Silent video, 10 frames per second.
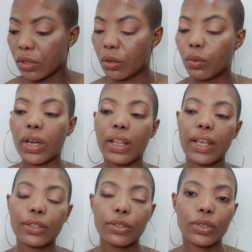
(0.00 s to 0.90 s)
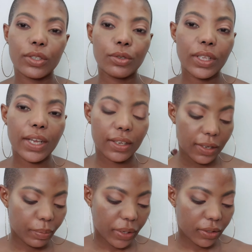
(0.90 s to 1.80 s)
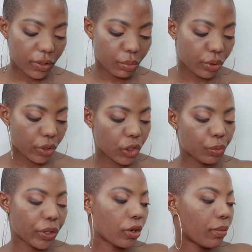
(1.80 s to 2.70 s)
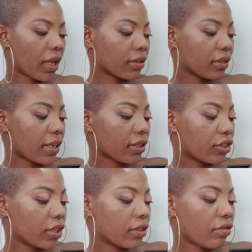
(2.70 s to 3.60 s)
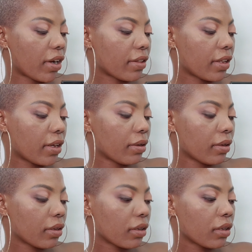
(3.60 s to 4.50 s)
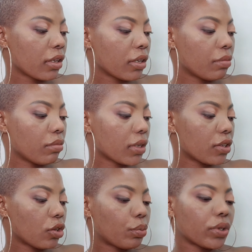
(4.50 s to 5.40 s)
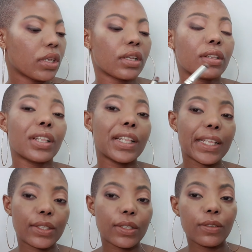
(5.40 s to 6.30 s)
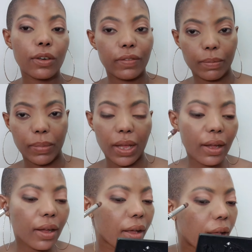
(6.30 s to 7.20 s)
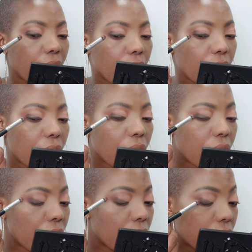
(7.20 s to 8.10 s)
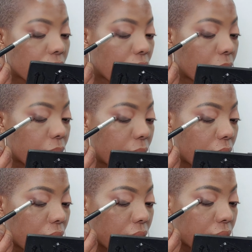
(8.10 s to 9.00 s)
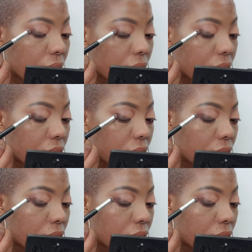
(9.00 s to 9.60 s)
then what I like to do is to take another pencil brush, pick up that dark shade right there, mixing up with a little of the black, then blend it